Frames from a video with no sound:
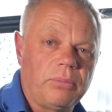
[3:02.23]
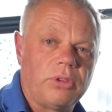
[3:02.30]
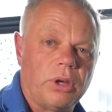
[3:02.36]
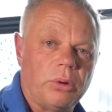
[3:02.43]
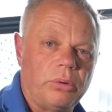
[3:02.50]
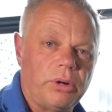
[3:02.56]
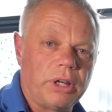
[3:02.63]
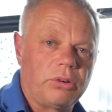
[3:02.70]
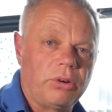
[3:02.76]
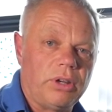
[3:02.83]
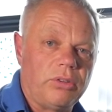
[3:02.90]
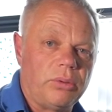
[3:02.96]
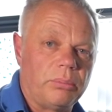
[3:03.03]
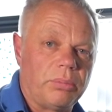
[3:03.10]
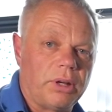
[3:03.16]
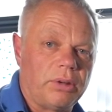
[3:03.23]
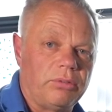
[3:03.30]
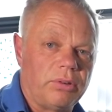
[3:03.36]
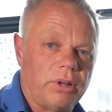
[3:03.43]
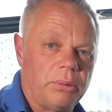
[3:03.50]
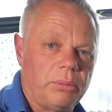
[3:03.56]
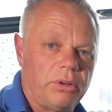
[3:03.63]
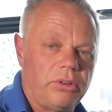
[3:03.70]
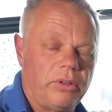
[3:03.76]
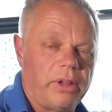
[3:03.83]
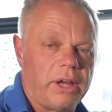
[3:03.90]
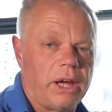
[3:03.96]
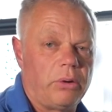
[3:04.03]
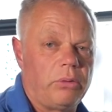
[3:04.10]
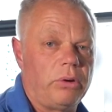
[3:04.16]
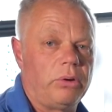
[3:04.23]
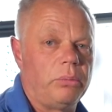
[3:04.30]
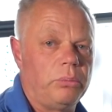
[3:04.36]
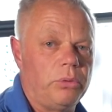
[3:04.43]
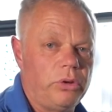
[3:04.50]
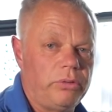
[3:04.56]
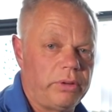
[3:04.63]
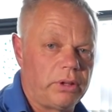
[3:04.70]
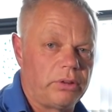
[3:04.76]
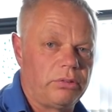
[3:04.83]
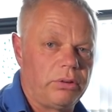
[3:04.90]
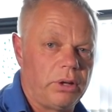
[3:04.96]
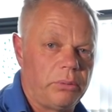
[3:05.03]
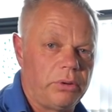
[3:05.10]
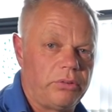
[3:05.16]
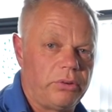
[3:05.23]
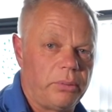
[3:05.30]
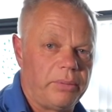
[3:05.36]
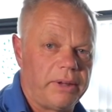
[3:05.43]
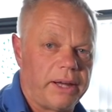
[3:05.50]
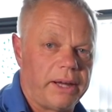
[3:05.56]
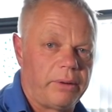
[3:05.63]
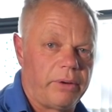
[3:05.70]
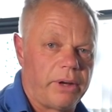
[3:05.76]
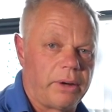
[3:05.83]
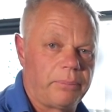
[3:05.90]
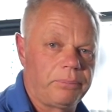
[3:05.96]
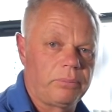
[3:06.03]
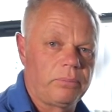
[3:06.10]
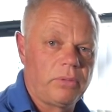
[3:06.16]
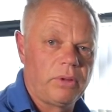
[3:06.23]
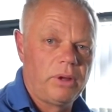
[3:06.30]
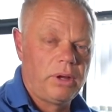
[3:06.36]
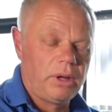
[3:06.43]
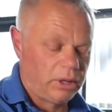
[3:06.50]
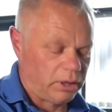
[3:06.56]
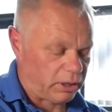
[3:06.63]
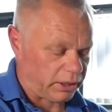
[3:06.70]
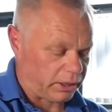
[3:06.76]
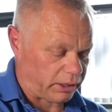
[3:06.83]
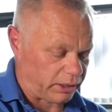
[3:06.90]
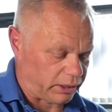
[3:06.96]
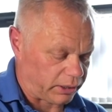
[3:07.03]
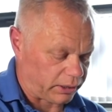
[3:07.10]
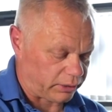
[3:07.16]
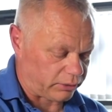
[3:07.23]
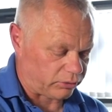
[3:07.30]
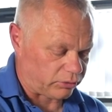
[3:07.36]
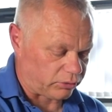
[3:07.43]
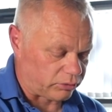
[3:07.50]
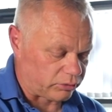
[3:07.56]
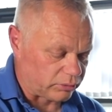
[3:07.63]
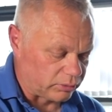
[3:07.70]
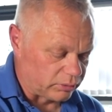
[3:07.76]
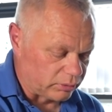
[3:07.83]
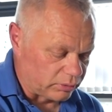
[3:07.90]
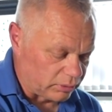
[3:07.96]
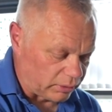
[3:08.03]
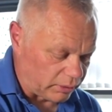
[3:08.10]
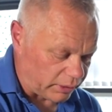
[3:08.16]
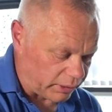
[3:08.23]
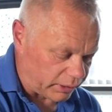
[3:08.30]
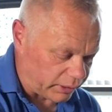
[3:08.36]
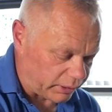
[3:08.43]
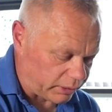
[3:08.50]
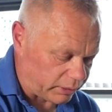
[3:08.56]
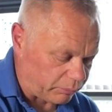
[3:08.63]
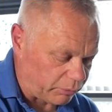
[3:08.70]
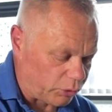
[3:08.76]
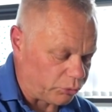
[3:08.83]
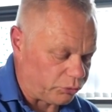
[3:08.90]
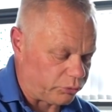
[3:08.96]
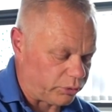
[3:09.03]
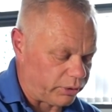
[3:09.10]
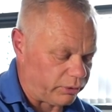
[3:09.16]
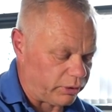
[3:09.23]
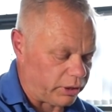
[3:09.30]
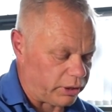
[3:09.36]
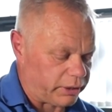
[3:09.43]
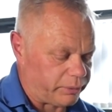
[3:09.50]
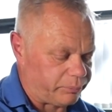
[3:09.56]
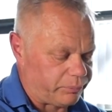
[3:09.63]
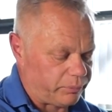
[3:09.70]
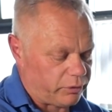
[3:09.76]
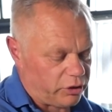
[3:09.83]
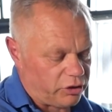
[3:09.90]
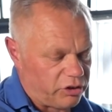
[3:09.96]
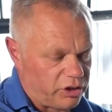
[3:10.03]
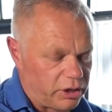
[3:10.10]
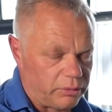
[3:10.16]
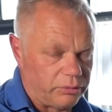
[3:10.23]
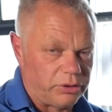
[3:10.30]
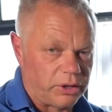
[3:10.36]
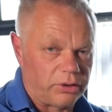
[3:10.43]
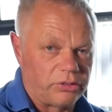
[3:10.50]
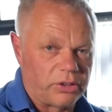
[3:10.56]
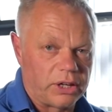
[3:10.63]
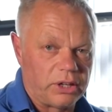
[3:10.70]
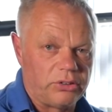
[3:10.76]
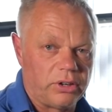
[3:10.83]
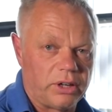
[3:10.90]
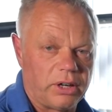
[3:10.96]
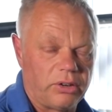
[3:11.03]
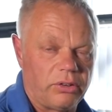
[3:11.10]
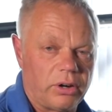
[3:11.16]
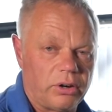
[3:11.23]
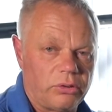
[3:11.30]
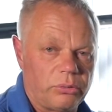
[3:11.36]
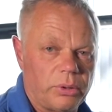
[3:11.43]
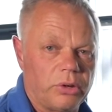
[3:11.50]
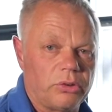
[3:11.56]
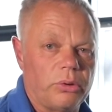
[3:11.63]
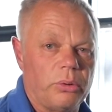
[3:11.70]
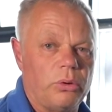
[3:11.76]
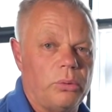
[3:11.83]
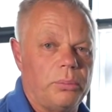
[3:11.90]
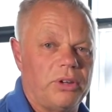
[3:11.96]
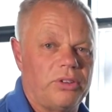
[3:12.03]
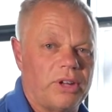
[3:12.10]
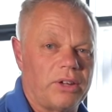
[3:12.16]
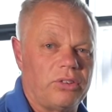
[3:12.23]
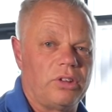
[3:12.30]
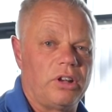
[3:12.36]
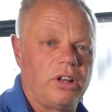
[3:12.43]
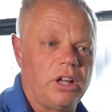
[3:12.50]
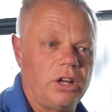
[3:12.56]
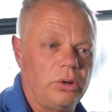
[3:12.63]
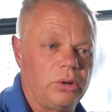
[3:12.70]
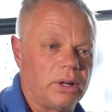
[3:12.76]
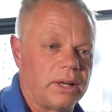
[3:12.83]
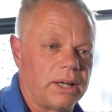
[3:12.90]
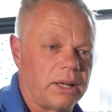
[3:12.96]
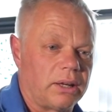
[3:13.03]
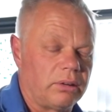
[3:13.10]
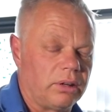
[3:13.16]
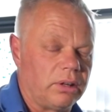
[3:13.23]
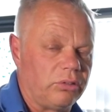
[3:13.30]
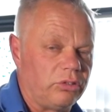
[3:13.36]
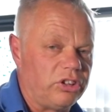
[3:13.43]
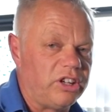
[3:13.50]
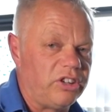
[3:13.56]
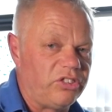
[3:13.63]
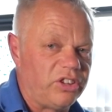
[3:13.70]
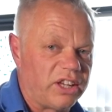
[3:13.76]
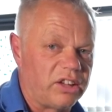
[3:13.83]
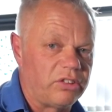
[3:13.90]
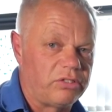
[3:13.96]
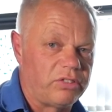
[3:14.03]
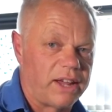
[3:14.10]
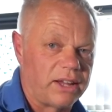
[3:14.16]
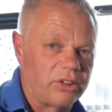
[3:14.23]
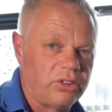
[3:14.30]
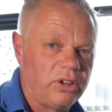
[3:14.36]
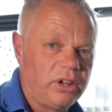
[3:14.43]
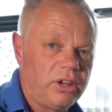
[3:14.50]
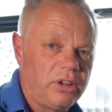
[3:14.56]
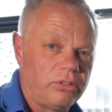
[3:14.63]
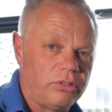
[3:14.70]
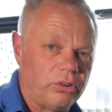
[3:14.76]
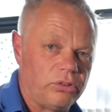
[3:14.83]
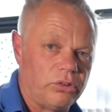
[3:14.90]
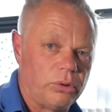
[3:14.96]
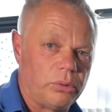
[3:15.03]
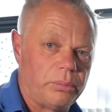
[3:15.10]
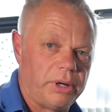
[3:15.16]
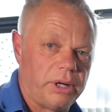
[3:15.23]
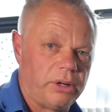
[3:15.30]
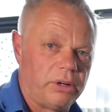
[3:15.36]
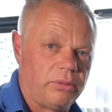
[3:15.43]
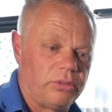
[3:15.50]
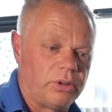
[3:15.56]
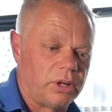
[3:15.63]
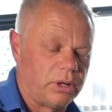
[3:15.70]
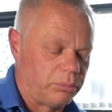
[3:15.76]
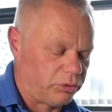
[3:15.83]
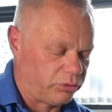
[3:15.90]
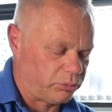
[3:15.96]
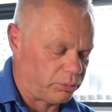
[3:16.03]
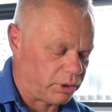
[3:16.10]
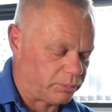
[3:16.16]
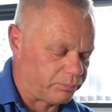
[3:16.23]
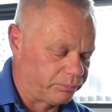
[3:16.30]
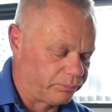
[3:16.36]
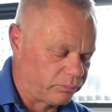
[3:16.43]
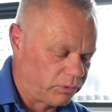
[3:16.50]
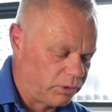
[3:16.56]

So we're increasing blood flow into the area, removing the fluid from the area, and altering the nerve sensation into there as well. So it almost has a local analgesic effect for a short period of time as well.